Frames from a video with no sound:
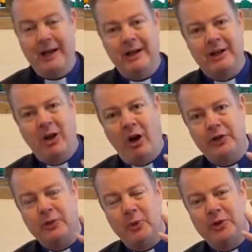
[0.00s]

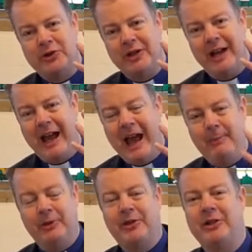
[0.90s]
God was
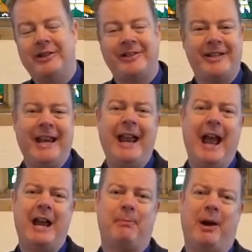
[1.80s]
able to see
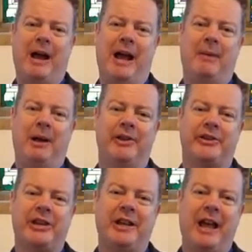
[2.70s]
Abraham and
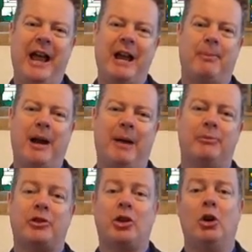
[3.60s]
see that
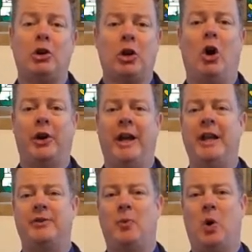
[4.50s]
Abraham took God at
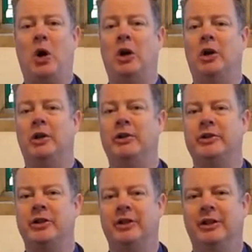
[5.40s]
his word.
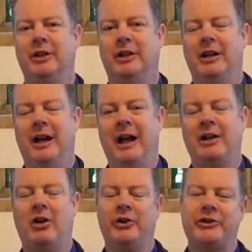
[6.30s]
And
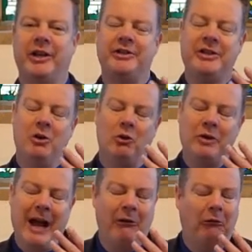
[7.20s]
God says, you're
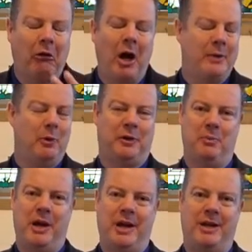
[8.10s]
now right with
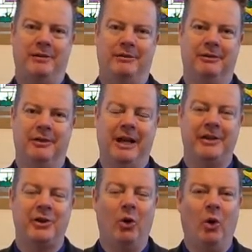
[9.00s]
me.
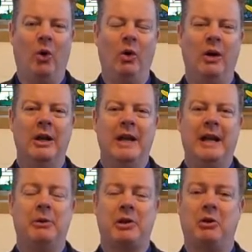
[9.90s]
That's all
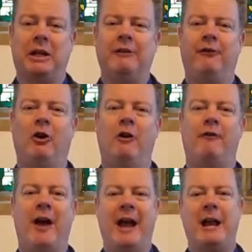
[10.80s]
he was looking
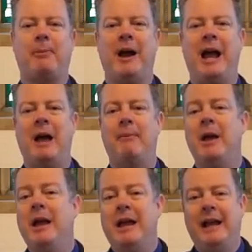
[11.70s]
for Abraham.
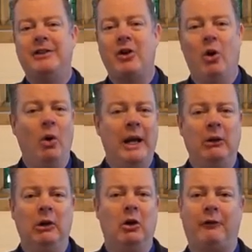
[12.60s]
It's all
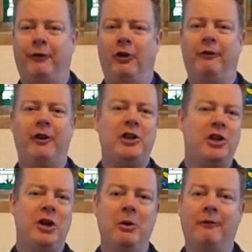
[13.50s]
he'll look for
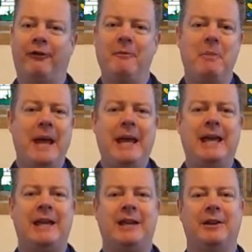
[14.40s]
you and for me,